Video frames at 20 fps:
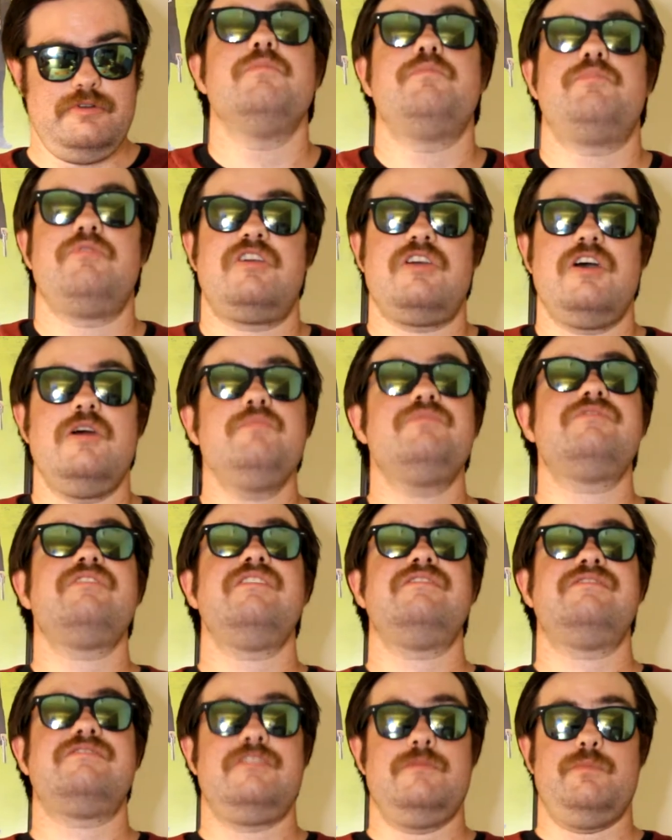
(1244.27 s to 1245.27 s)
becomes a
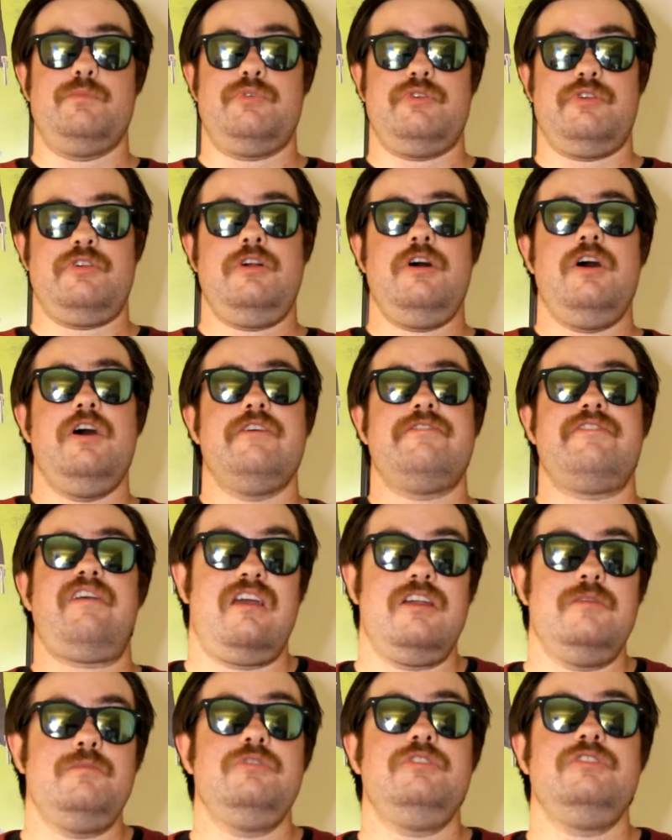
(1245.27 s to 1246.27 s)
symbol of
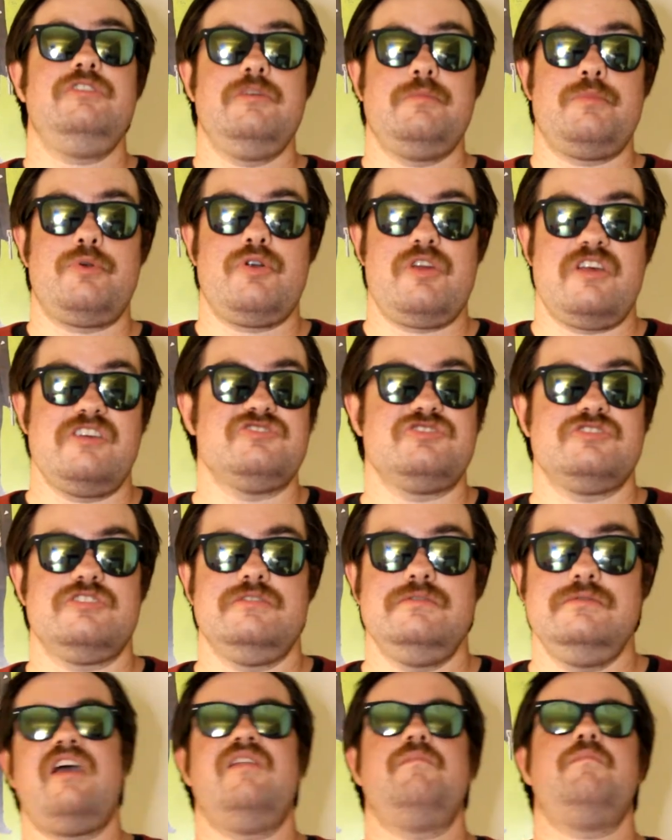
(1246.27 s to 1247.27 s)
animal
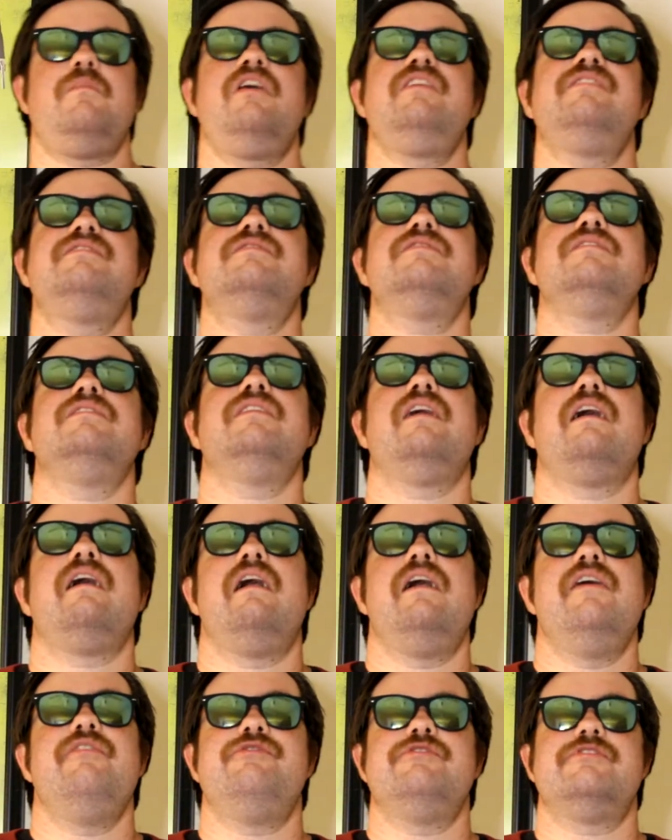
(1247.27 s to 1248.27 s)
liberation and makes the
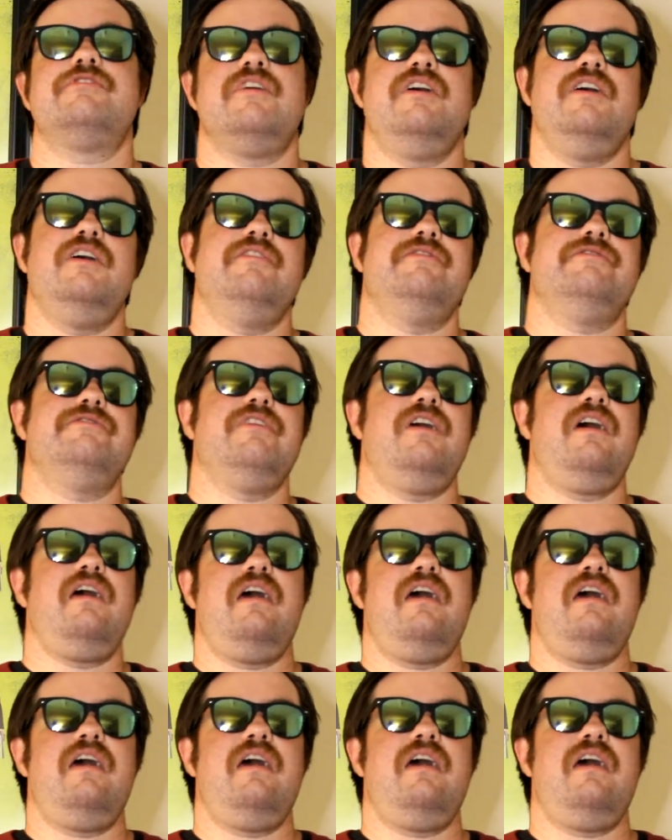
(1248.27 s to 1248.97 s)
lives of